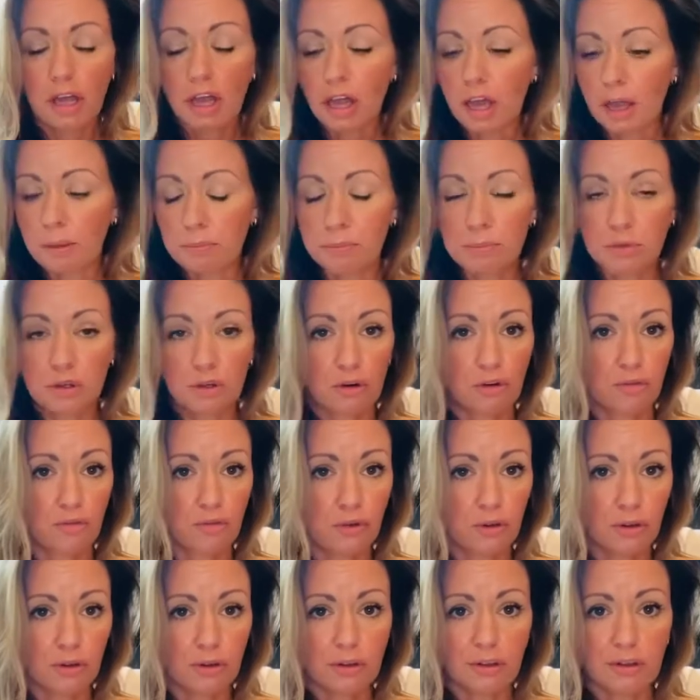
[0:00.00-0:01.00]
and
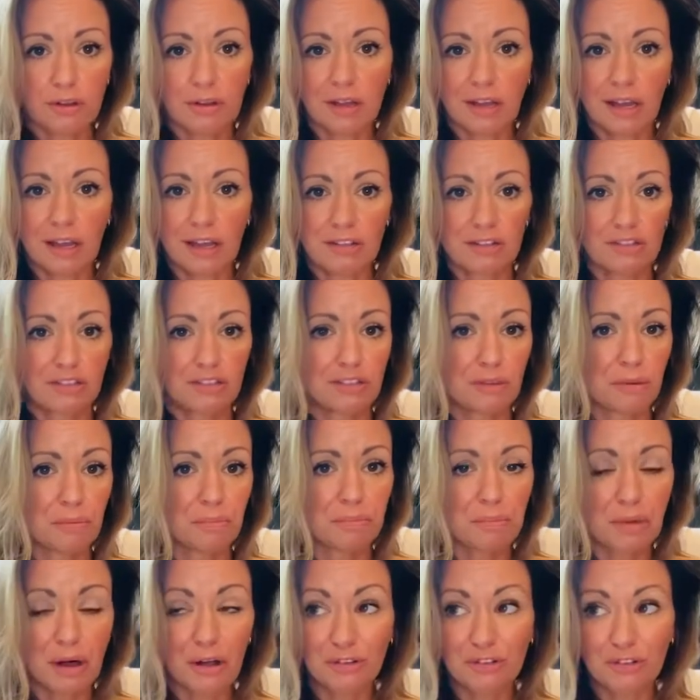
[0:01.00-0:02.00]
beautiful and
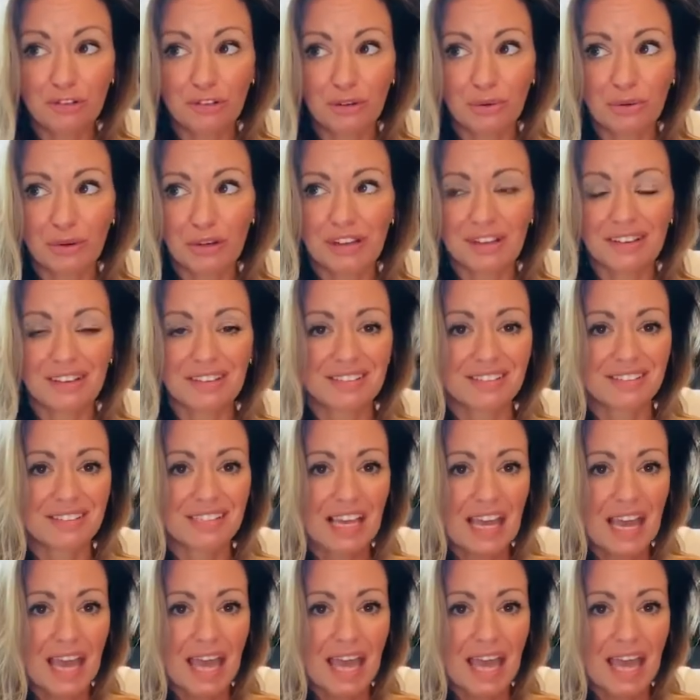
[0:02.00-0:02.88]
tumultuous